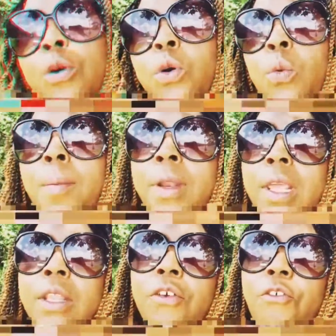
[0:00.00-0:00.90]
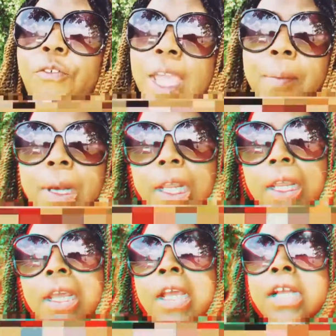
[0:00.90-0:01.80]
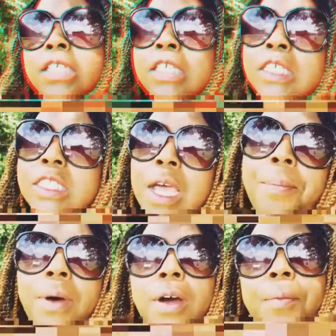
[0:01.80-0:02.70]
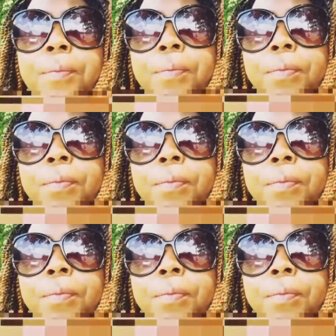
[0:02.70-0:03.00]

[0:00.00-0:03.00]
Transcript: older women in the family to step up